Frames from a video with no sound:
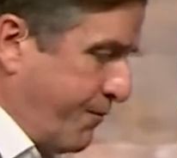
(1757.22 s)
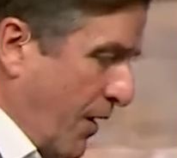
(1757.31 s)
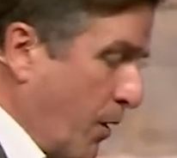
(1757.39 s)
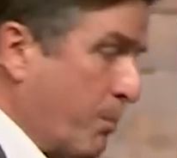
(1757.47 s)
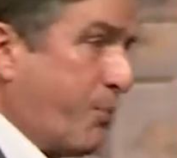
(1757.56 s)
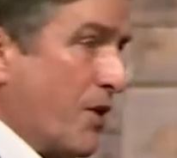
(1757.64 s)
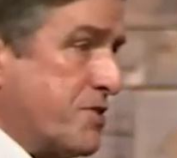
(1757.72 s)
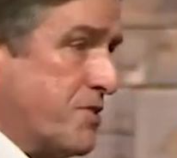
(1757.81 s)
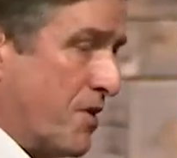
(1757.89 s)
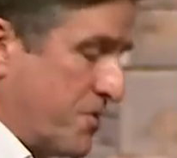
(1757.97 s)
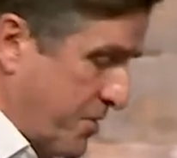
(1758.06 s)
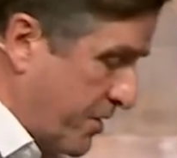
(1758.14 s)
fellow
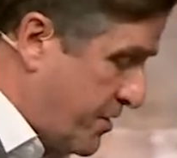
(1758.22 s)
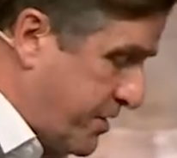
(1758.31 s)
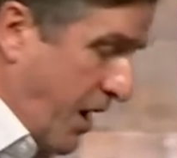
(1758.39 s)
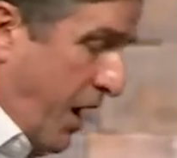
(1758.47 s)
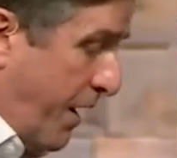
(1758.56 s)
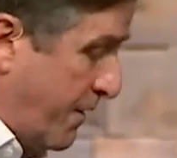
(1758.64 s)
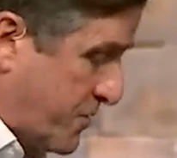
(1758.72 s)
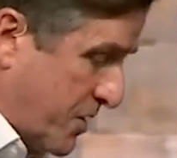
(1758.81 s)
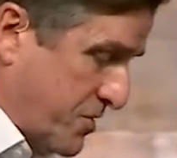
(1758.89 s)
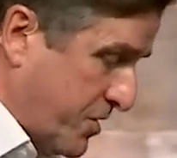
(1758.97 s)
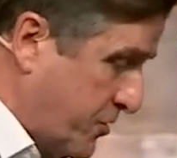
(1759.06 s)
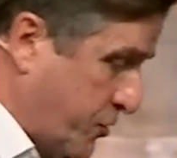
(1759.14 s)
prisoners and thieves
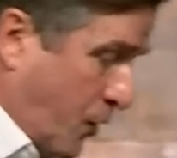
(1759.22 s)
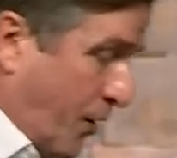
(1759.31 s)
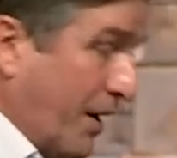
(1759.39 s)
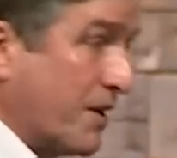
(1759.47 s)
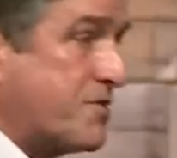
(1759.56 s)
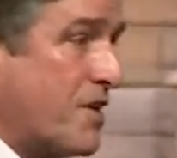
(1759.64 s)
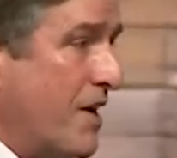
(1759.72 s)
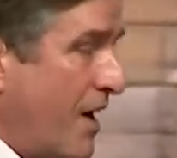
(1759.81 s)
and centurions.